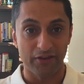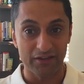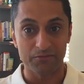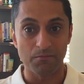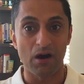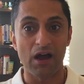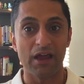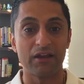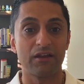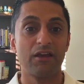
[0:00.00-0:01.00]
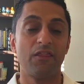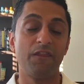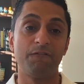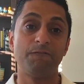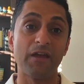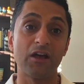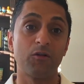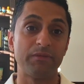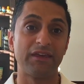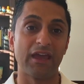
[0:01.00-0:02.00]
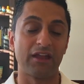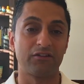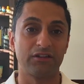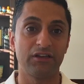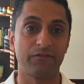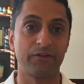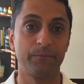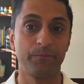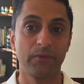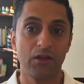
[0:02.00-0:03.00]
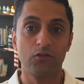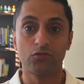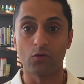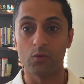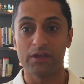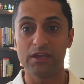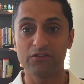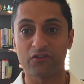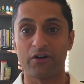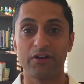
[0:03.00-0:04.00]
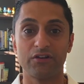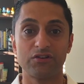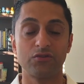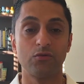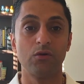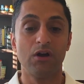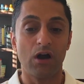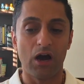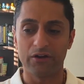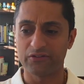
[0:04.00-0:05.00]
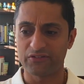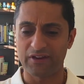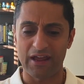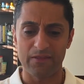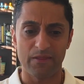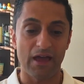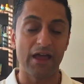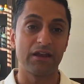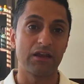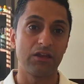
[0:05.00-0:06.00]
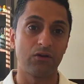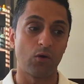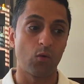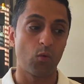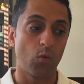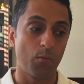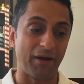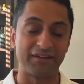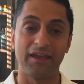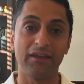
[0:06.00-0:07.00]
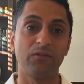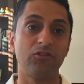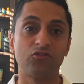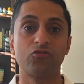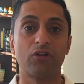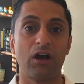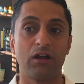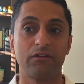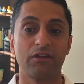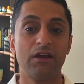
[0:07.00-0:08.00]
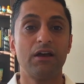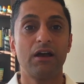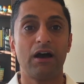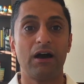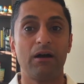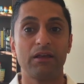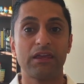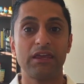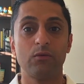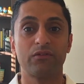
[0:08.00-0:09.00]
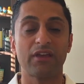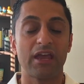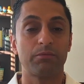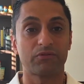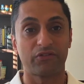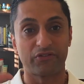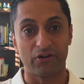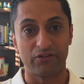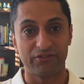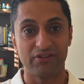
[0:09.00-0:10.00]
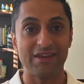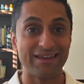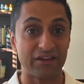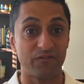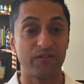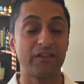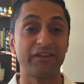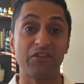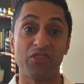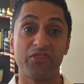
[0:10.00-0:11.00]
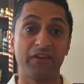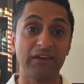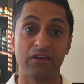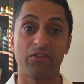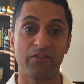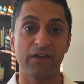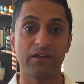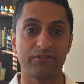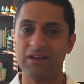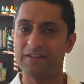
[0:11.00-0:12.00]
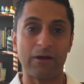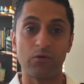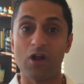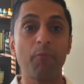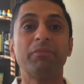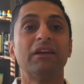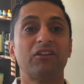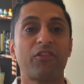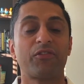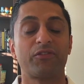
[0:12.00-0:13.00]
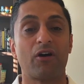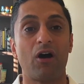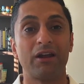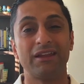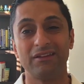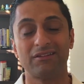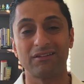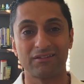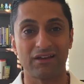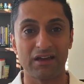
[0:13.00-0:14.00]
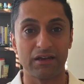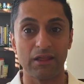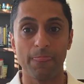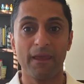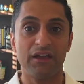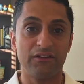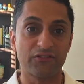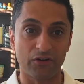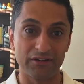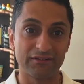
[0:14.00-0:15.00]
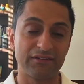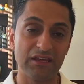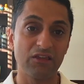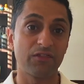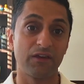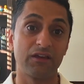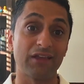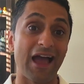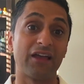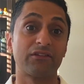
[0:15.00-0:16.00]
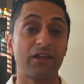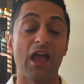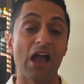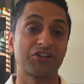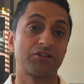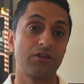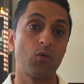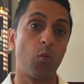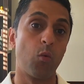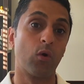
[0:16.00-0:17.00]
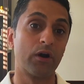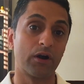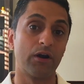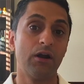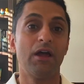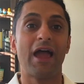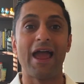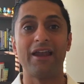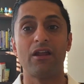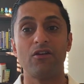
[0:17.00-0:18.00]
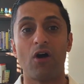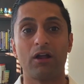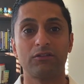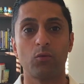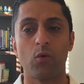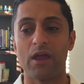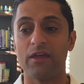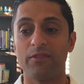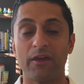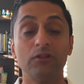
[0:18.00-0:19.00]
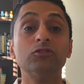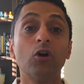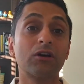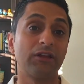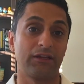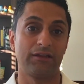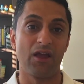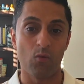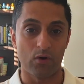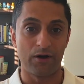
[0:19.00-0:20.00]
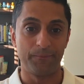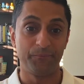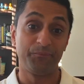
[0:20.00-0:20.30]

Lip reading: his mind, the veil began to lift. So he started to understand that, by taking these drugs, he was able to start seeing and feeling and thinking things that were not being taught in society. He started seeing things as they actually were and not the way they looked like they were.